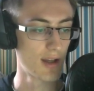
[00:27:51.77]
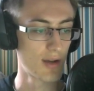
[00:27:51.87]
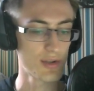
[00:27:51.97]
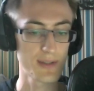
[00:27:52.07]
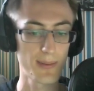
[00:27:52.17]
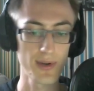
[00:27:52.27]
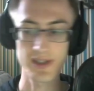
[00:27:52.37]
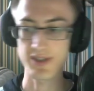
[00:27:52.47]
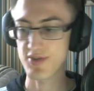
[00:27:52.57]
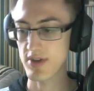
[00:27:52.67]
What's the point of
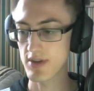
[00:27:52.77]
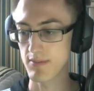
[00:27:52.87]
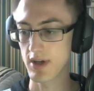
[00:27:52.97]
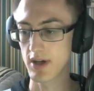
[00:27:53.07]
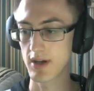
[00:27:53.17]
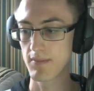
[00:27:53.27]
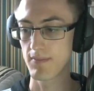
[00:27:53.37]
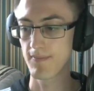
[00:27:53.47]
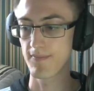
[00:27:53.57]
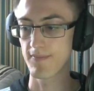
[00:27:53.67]
the stream?
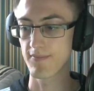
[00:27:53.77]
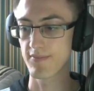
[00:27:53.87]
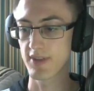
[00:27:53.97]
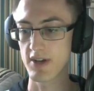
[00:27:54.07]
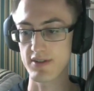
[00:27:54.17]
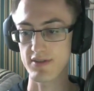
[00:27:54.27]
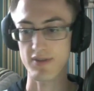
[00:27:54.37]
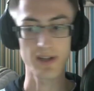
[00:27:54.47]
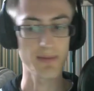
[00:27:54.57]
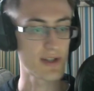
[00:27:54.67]
There isn't
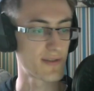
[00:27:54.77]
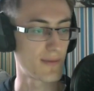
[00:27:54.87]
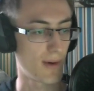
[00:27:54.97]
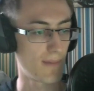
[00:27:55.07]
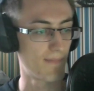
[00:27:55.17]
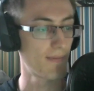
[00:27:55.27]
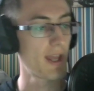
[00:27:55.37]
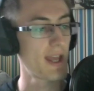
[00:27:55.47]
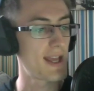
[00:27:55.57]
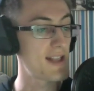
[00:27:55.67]
really much one.
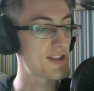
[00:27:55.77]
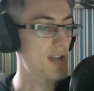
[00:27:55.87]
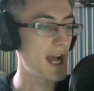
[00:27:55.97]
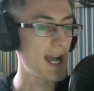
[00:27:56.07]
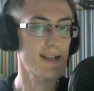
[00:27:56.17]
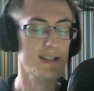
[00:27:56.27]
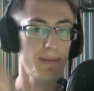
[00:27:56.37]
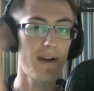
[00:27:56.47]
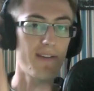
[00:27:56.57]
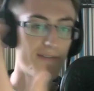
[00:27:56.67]
It's to ask
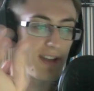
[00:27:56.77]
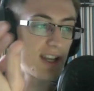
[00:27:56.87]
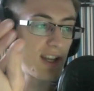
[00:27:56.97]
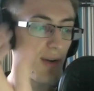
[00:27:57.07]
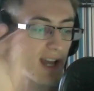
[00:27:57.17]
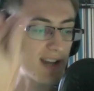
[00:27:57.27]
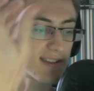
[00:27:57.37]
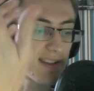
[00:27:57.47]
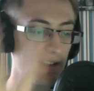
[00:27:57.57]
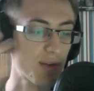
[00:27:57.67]
about video
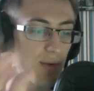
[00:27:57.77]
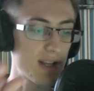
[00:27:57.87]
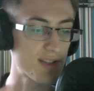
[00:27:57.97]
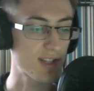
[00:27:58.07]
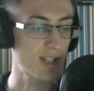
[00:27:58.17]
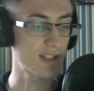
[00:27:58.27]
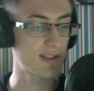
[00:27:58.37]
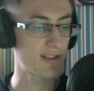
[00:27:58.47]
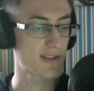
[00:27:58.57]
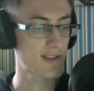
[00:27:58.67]
editing
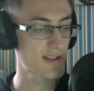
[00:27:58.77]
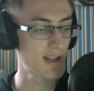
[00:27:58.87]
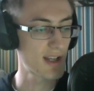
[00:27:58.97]
questions.